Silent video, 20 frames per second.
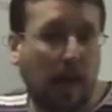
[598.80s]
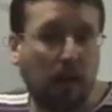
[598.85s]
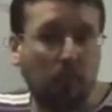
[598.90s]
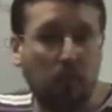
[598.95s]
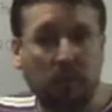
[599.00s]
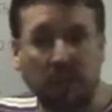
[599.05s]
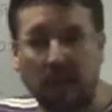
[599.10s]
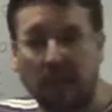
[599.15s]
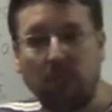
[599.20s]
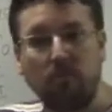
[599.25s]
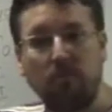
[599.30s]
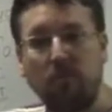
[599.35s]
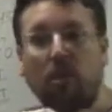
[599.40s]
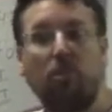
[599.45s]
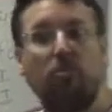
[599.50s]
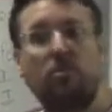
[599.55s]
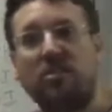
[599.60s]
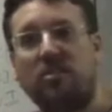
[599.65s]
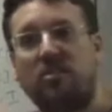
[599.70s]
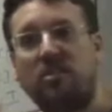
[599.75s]
without
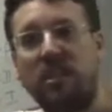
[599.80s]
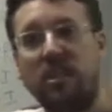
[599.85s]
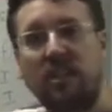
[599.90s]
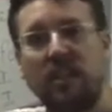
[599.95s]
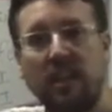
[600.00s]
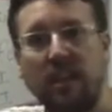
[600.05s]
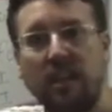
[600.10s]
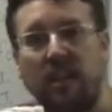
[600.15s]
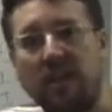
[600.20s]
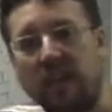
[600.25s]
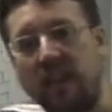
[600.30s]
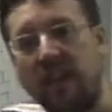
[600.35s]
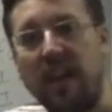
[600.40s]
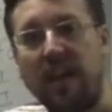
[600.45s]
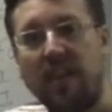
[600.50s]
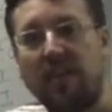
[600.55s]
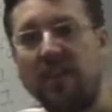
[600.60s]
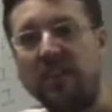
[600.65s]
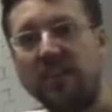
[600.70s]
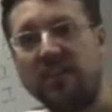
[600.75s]
noticing that
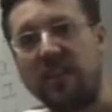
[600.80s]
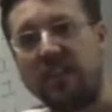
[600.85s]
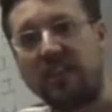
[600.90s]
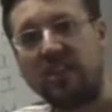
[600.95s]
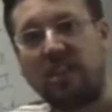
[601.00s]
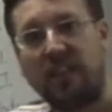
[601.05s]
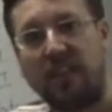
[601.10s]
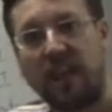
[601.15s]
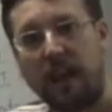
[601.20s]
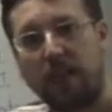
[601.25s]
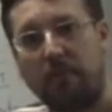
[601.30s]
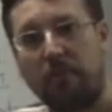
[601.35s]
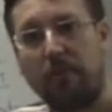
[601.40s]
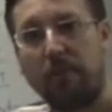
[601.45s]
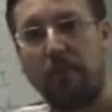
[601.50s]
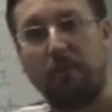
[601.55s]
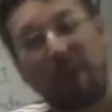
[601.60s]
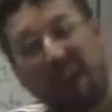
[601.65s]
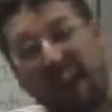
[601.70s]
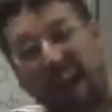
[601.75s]
anything's actually
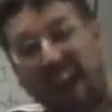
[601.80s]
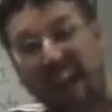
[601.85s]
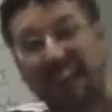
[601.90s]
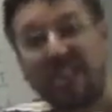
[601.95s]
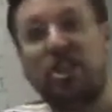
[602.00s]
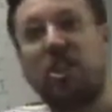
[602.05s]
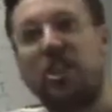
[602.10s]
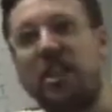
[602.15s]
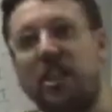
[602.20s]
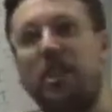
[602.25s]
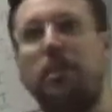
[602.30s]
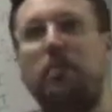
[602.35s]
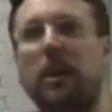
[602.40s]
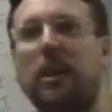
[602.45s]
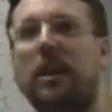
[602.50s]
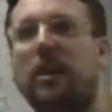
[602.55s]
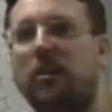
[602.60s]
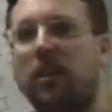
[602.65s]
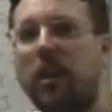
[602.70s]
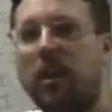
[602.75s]
happening. But actually in the
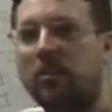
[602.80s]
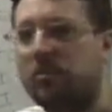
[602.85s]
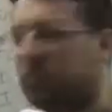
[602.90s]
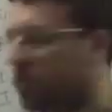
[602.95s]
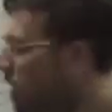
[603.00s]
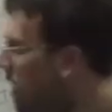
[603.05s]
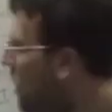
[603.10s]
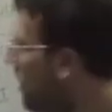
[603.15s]
background,